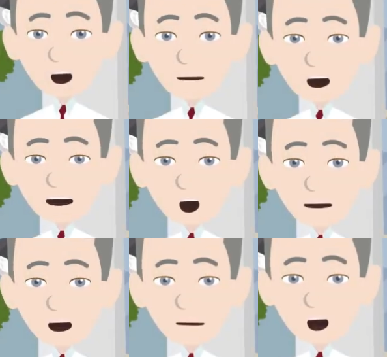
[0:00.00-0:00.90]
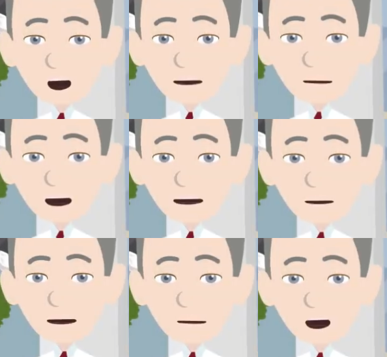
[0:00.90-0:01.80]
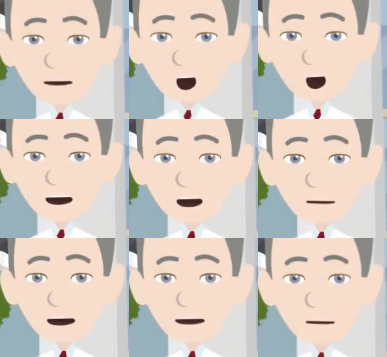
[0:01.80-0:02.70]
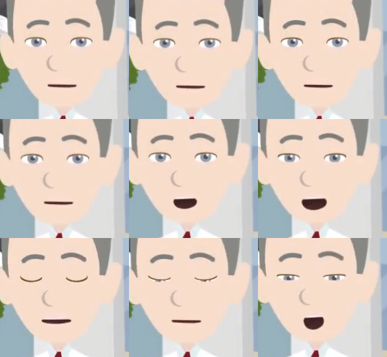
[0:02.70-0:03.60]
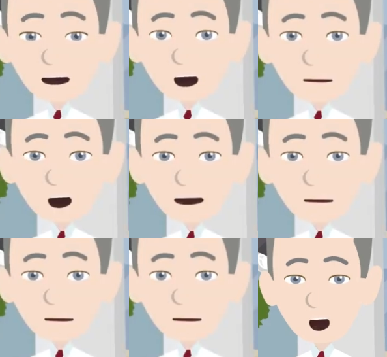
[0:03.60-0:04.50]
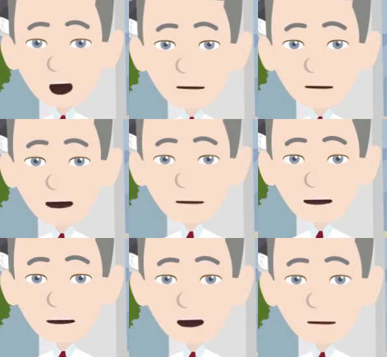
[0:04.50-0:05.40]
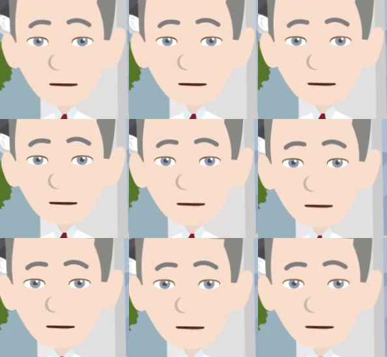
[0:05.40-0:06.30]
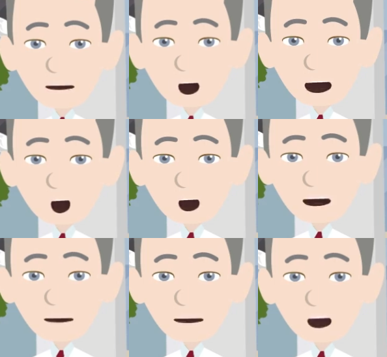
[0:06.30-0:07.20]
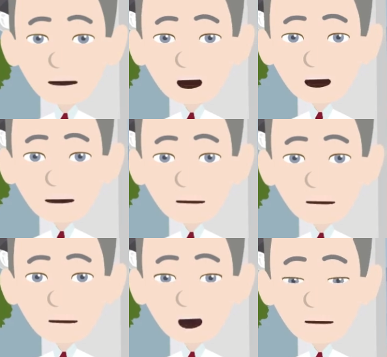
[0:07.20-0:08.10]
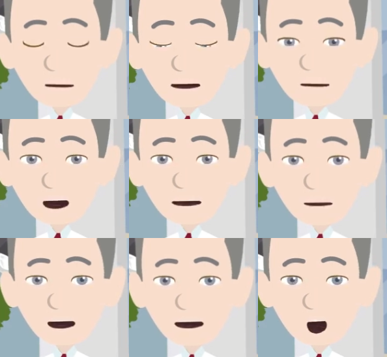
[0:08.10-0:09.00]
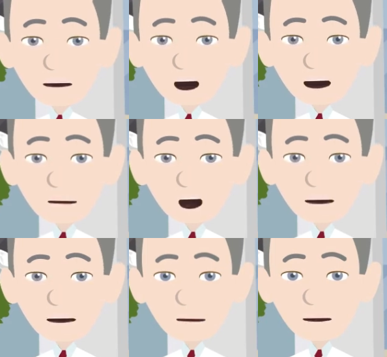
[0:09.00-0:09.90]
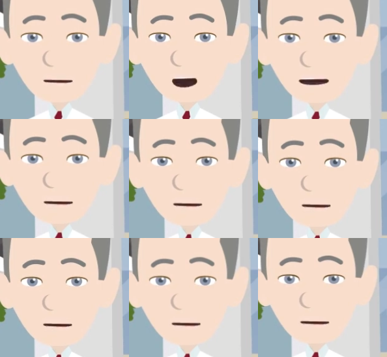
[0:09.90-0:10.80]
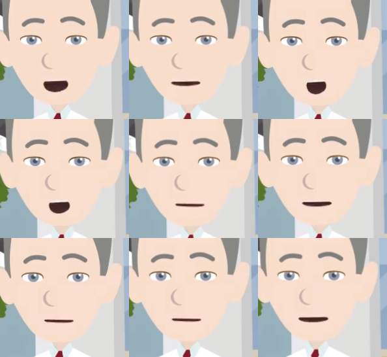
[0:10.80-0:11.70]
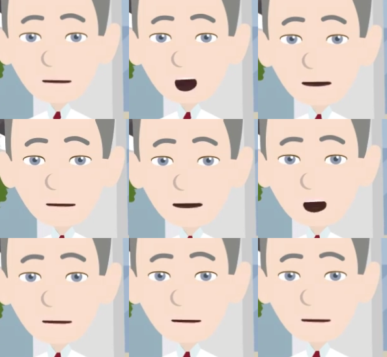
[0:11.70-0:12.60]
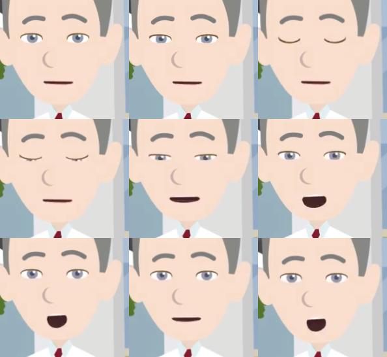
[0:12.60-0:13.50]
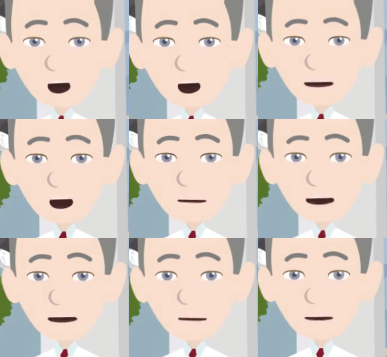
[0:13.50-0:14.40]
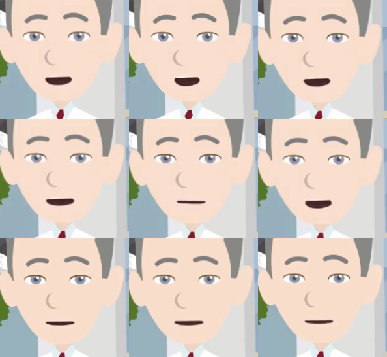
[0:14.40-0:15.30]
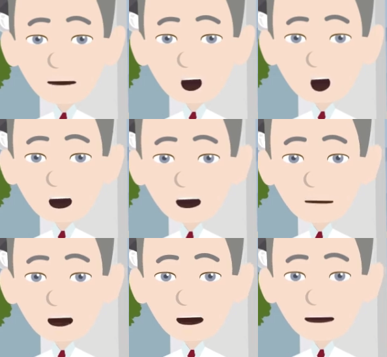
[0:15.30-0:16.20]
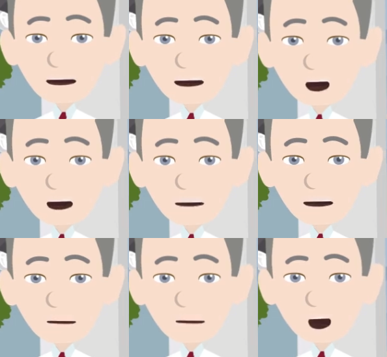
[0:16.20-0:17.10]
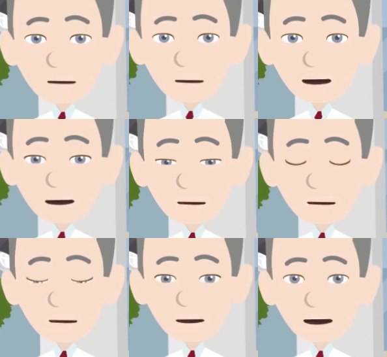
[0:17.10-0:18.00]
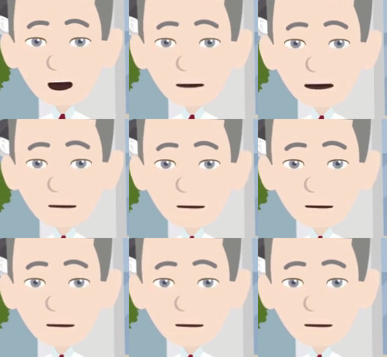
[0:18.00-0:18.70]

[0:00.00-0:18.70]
out how using ODP can support your research by watching our short how-to videos. The videos have help on accessing and using the data platform, using basic functions, how you can use the data in ODP to design your studies in a way that is optimized for delivery,